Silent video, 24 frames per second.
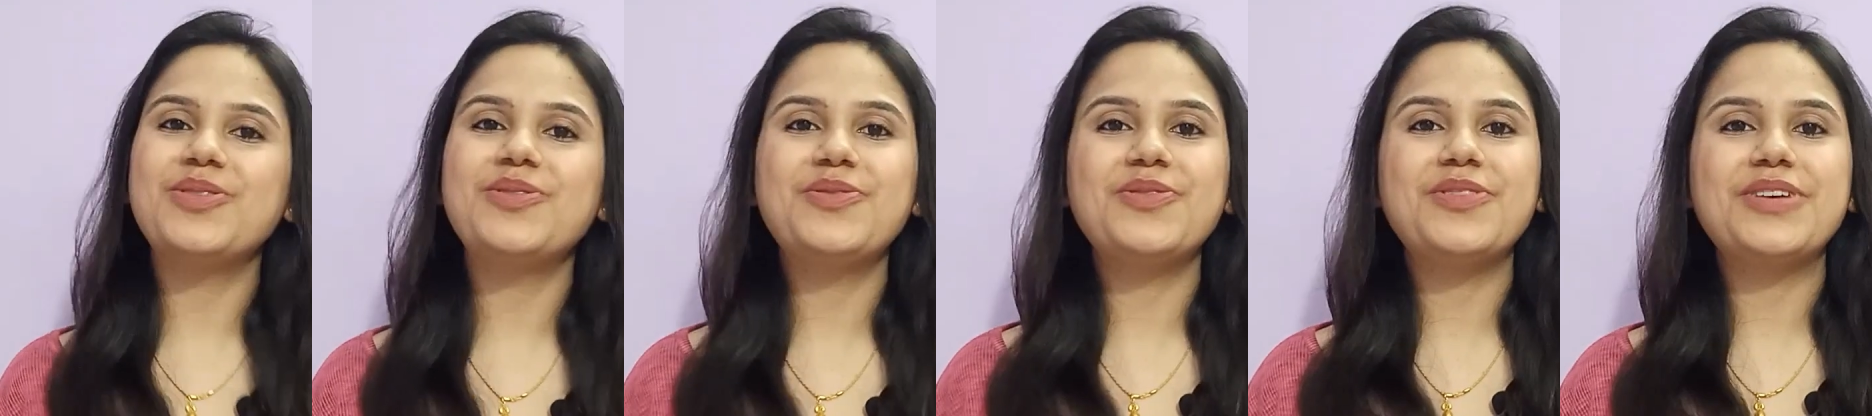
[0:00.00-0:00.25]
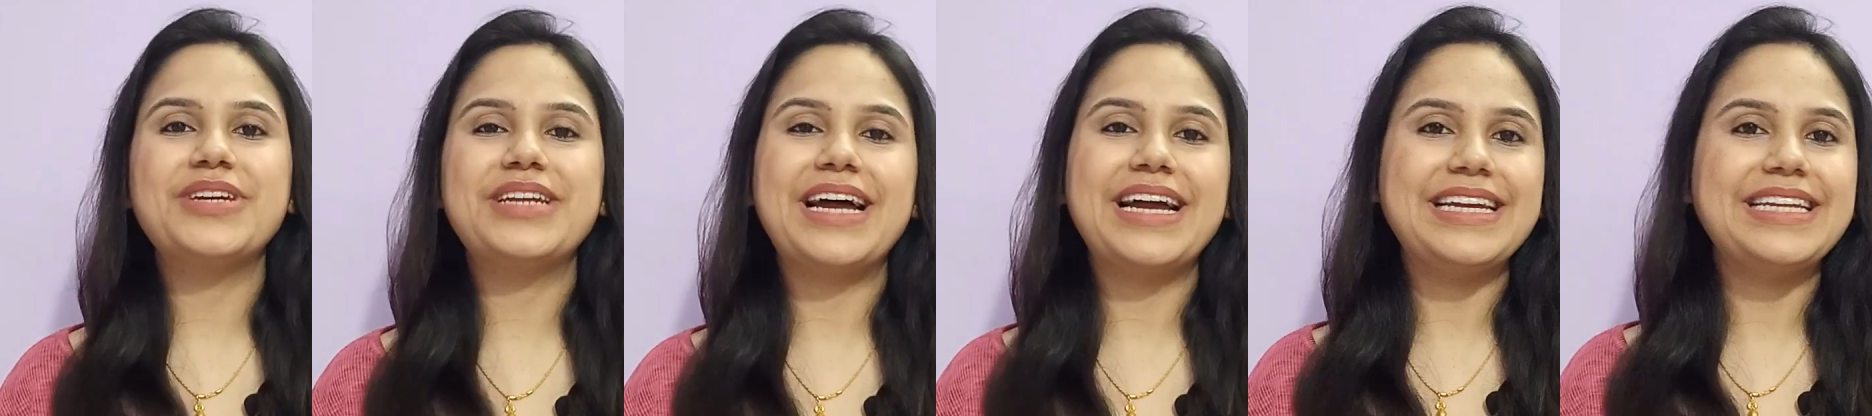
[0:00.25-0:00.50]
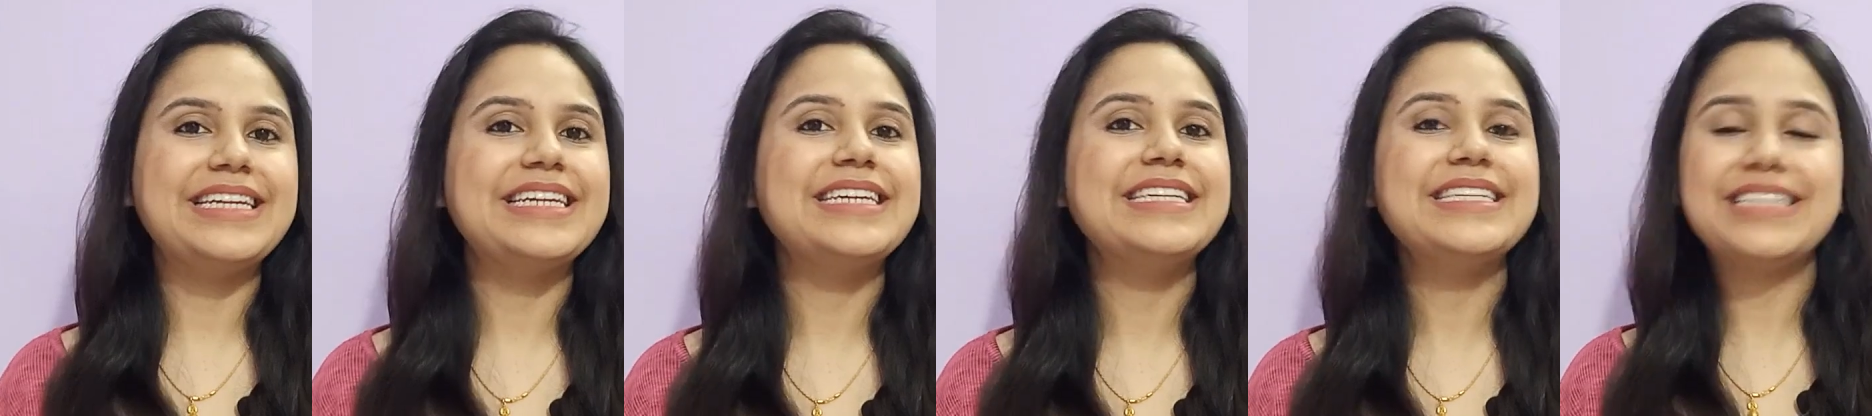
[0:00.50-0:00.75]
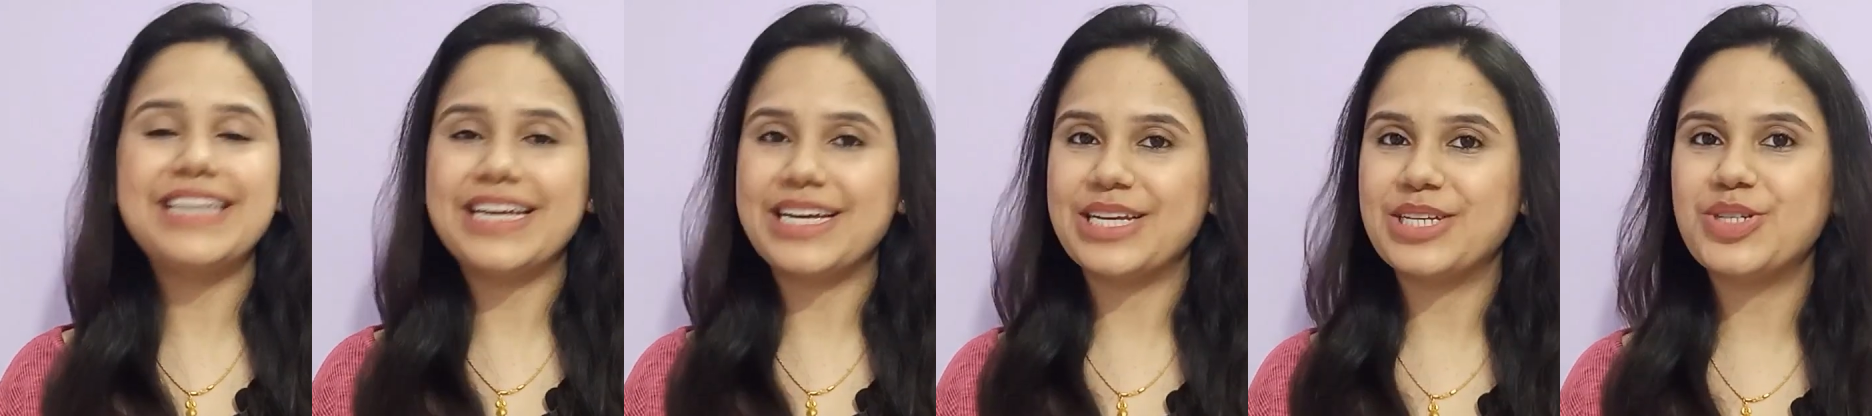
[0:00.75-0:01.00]
variety and
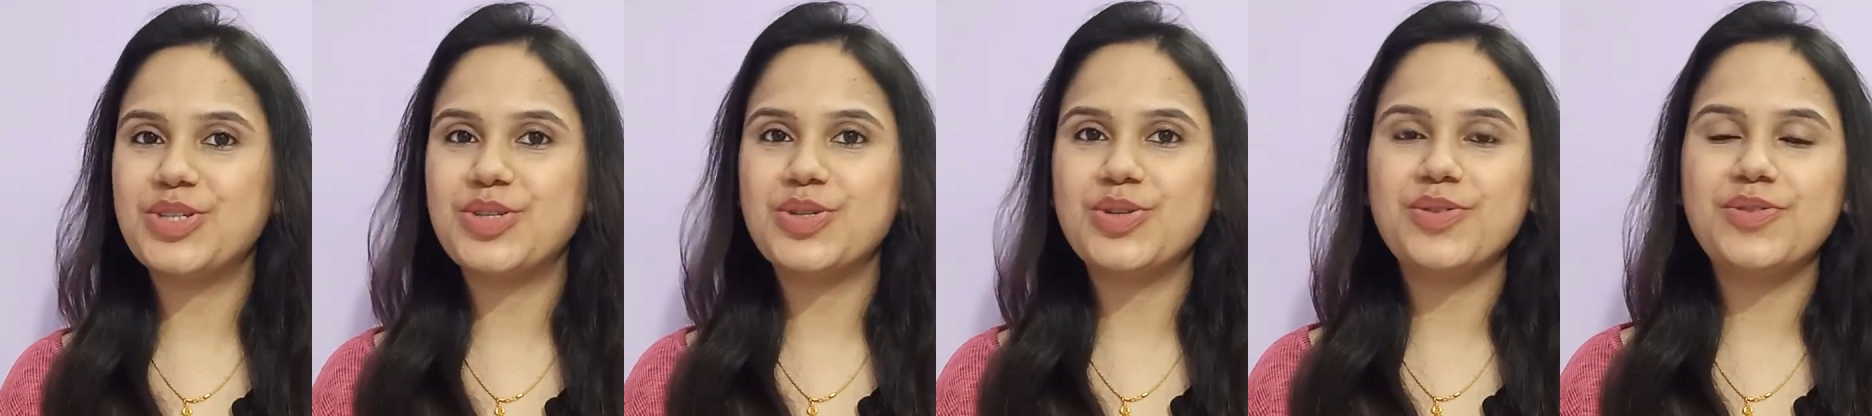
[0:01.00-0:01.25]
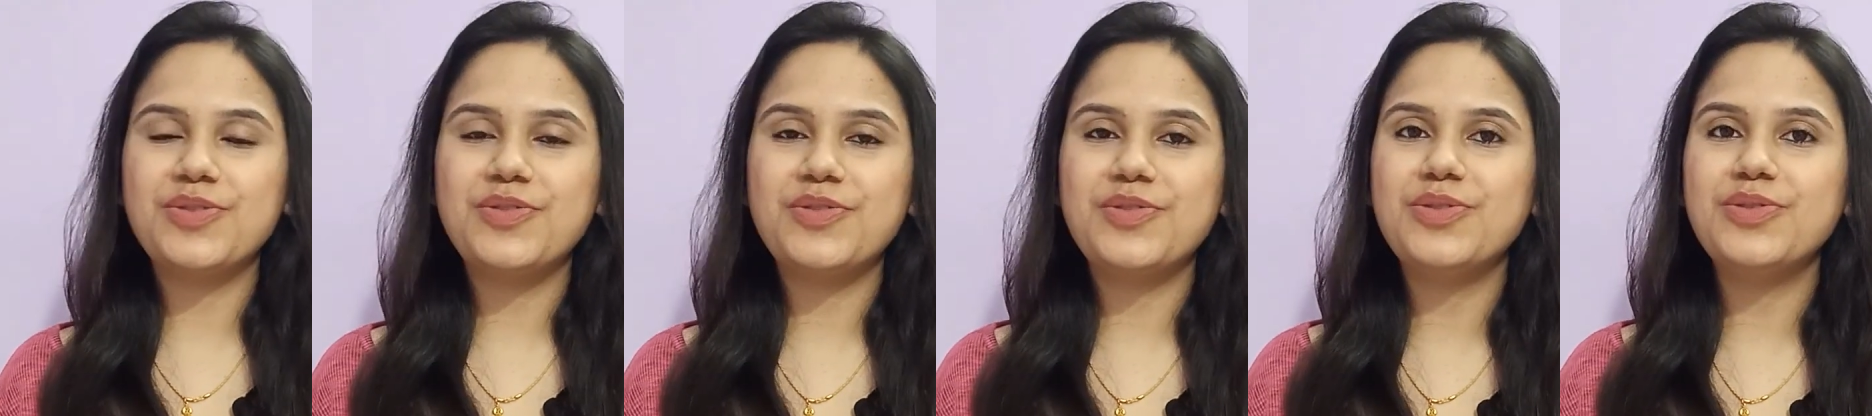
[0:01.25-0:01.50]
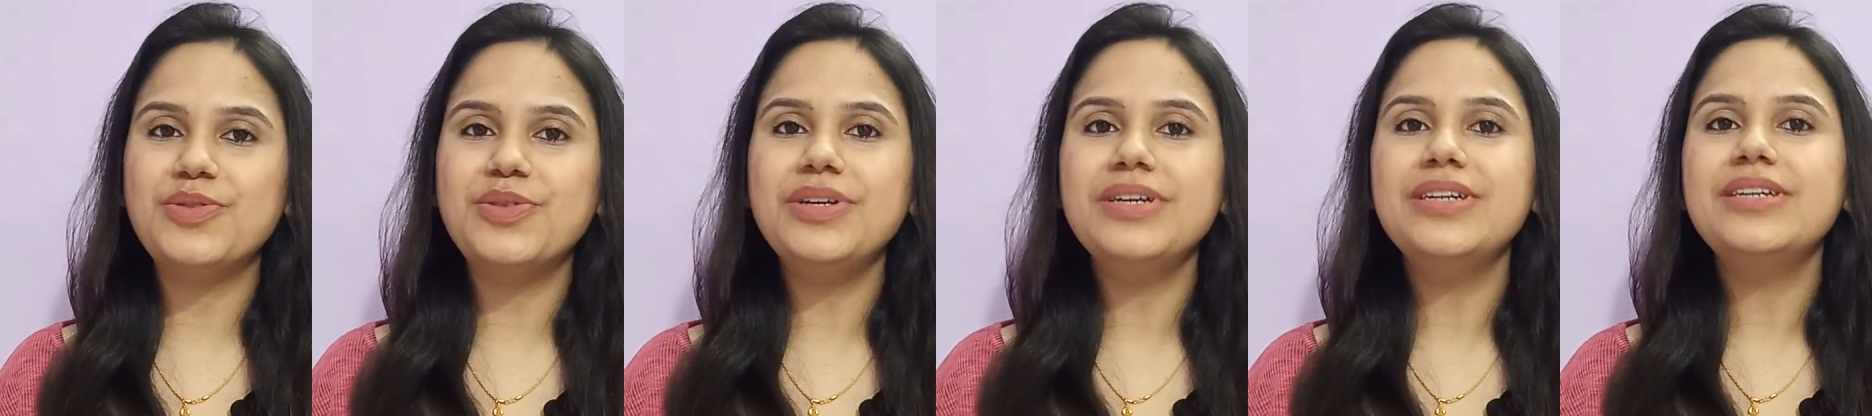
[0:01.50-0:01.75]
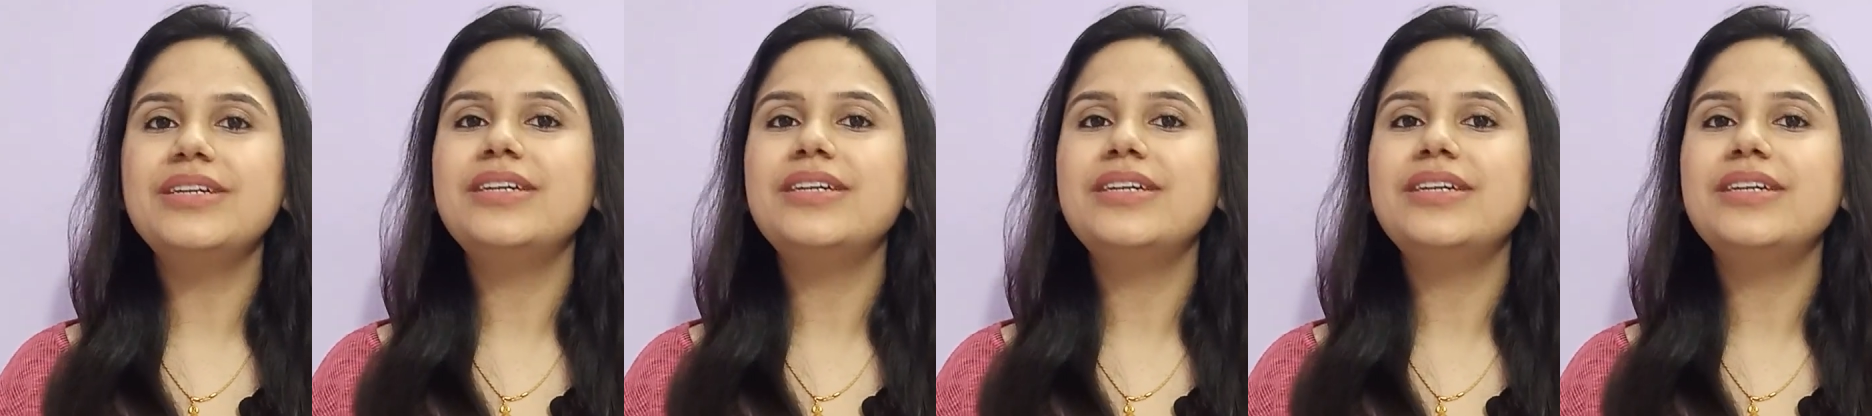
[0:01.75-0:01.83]
texture of food.